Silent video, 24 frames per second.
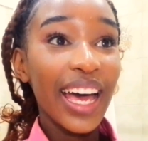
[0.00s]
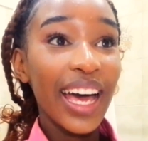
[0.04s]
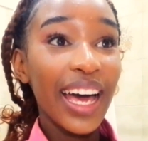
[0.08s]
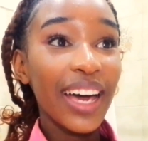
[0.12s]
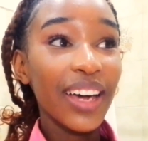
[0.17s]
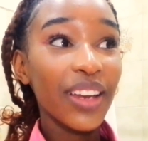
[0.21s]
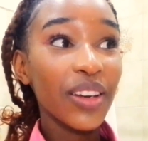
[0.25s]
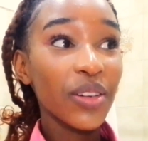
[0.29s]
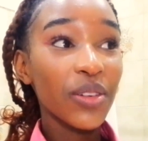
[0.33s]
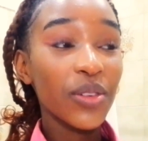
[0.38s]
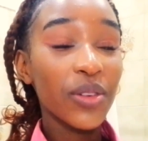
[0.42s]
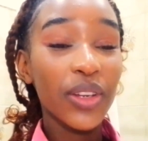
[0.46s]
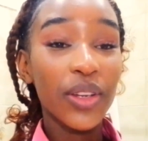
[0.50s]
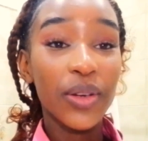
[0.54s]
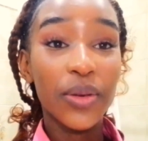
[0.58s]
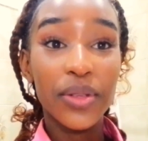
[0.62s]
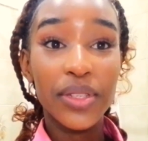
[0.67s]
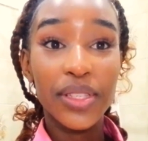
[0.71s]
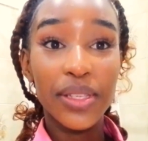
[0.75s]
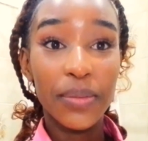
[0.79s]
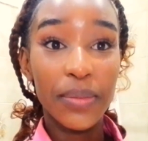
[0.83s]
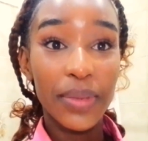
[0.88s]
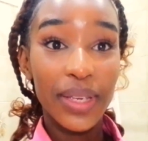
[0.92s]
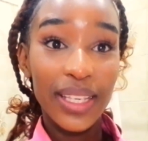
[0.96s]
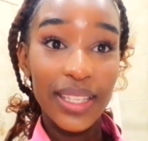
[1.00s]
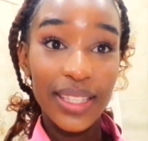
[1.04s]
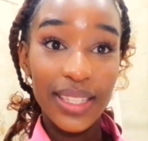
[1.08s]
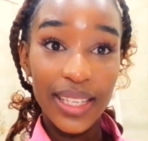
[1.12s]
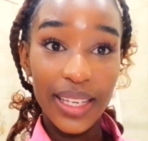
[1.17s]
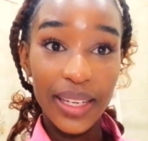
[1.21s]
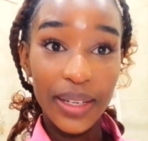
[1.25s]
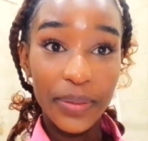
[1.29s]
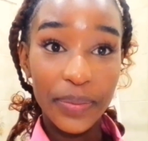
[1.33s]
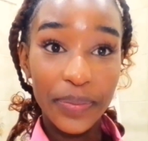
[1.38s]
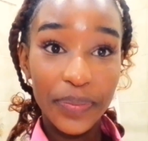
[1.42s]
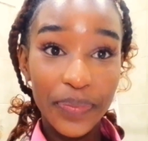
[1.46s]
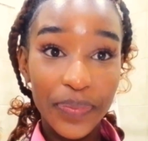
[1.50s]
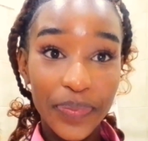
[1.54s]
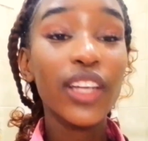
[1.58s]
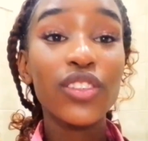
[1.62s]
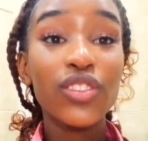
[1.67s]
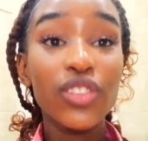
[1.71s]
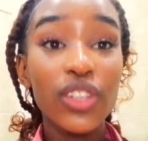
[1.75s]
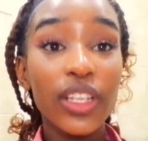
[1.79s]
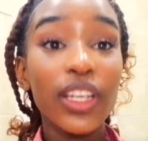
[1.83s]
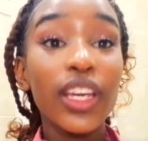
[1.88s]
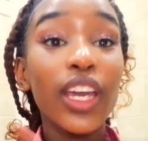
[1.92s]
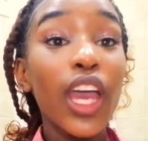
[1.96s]
I don't know, it was amazing.
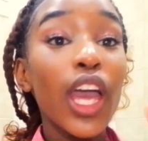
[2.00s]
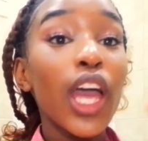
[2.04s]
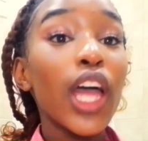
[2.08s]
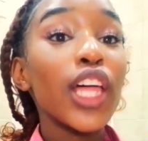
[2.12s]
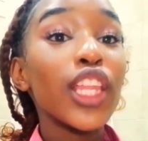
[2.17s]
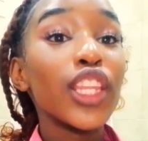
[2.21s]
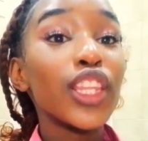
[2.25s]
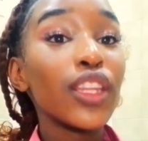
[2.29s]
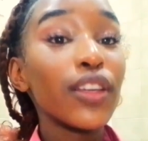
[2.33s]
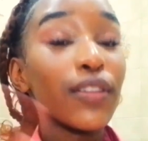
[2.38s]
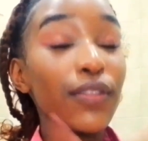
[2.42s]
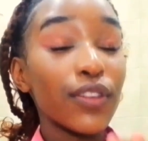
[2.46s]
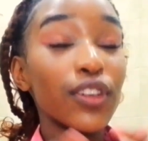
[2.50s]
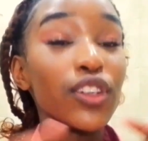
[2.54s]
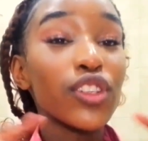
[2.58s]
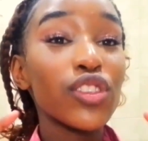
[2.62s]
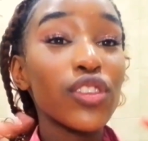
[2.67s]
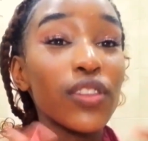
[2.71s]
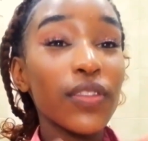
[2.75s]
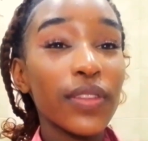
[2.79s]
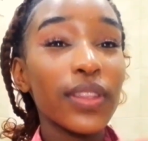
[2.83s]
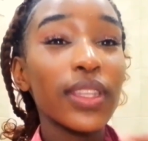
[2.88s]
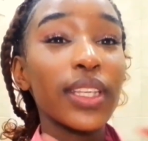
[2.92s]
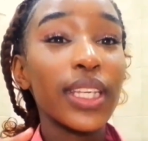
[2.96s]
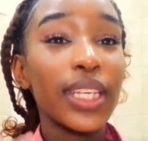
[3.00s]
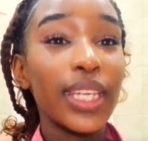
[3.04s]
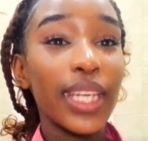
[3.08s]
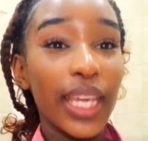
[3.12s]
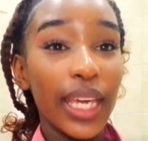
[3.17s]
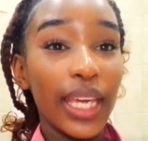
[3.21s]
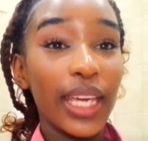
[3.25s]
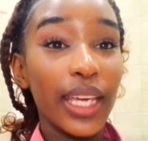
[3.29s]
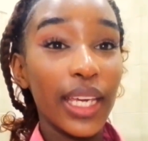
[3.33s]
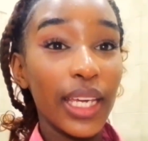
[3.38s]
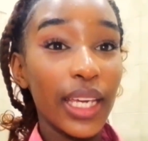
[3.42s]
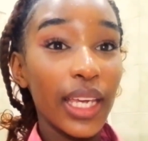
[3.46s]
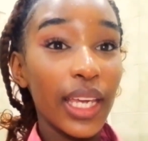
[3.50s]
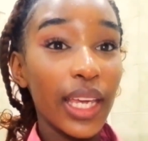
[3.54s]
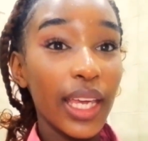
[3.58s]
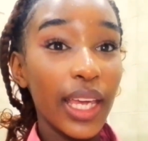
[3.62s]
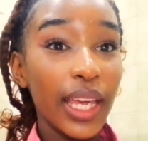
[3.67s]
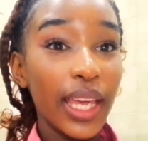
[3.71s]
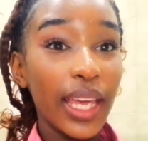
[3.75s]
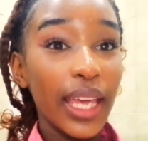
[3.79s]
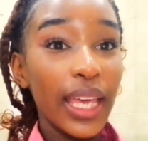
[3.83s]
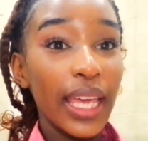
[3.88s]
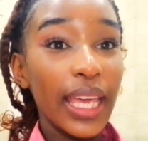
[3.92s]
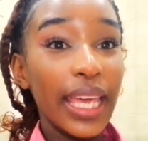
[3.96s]
Actually, the verse of the day
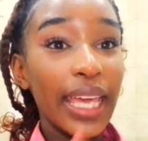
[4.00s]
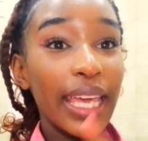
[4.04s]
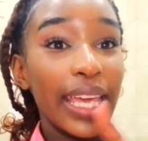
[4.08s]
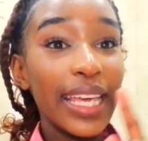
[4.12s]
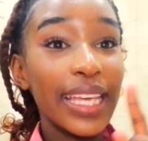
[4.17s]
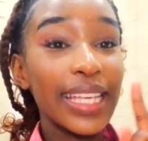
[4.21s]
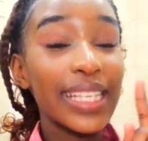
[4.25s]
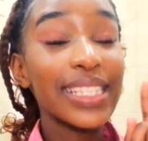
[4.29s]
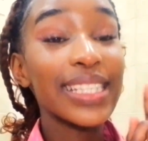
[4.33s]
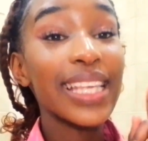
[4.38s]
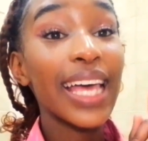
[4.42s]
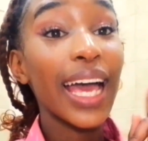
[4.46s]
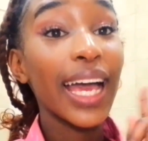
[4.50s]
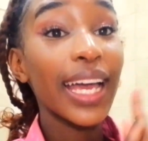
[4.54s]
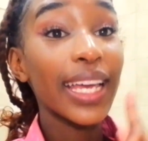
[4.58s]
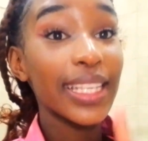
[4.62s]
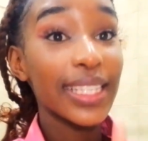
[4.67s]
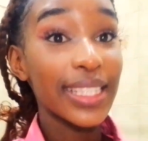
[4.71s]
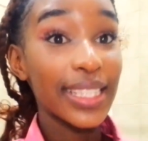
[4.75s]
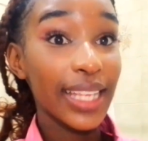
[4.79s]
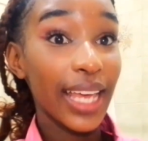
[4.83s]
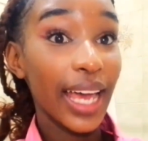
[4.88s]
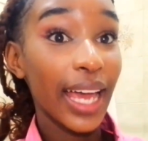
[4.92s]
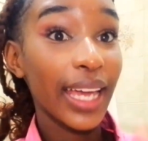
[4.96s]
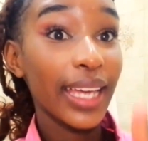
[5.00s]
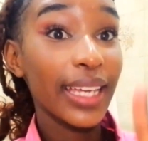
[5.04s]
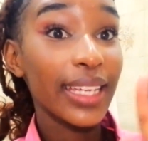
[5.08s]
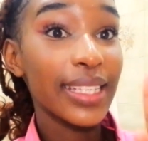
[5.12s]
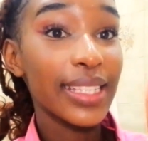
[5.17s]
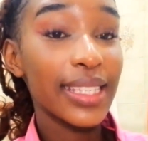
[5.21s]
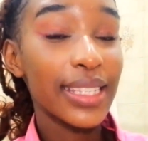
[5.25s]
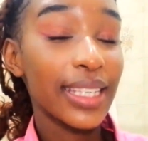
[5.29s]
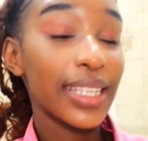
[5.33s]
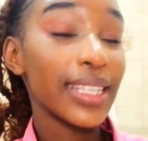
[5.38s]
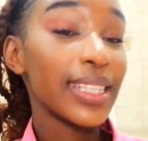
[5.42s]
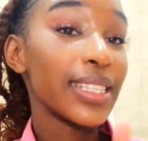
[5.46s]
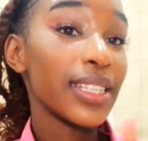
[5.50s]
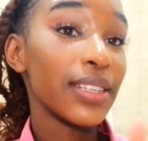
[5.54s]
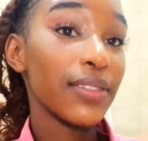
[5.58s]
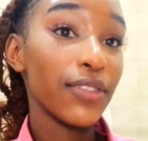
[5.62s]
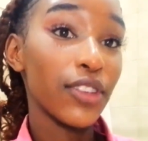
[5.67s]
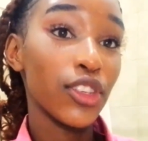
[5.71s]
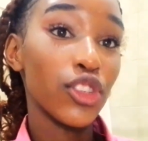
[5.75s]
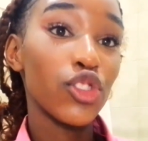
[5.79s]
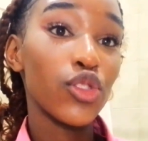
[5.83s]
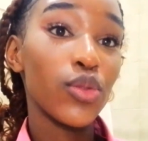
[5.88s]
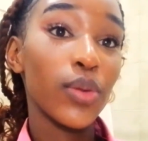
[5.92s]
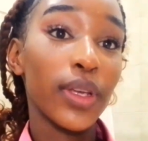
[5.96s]
is Isaiah 60
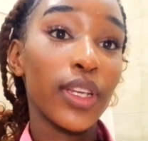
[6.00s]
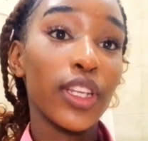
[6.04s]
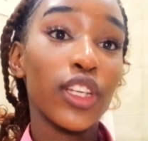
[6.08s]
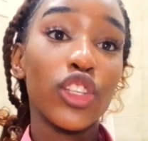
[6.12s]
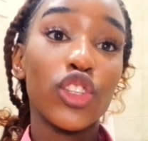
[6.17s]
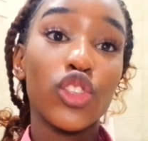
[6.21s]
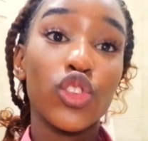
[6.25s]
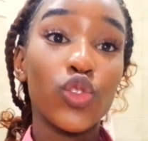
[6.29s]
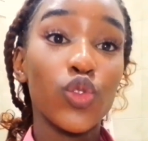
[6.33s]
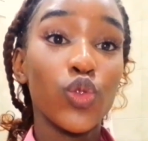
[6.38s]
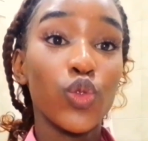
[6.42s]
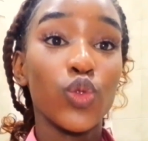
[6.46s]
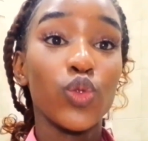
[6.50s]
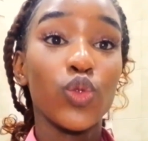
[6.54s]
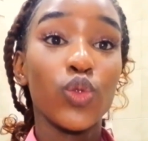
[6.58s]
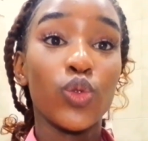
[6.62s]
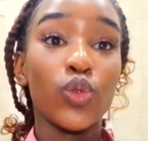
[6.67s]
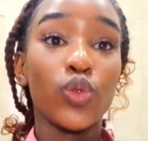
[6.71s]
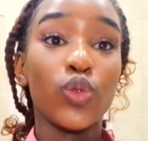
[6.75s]
verse 22.